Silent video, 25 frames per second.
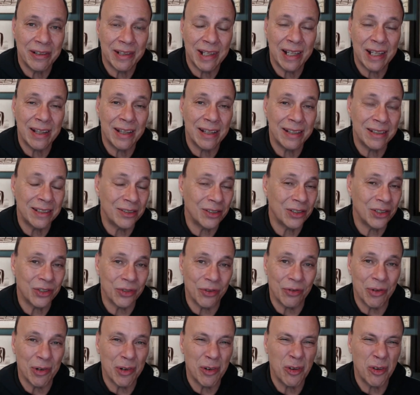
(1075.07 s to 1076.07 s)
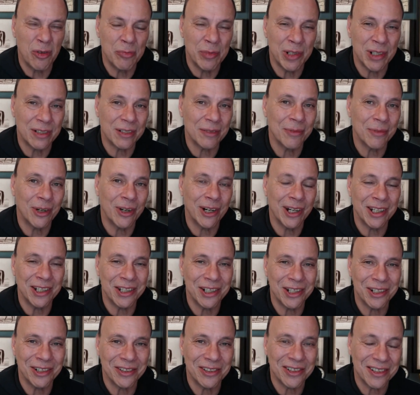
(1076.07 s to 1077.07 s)
And then that's Jerome and Smarty
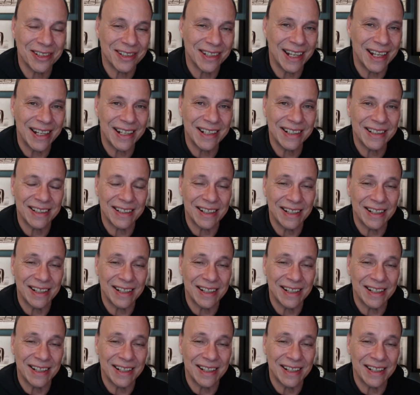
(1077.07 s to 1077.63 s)
Jones Stakes,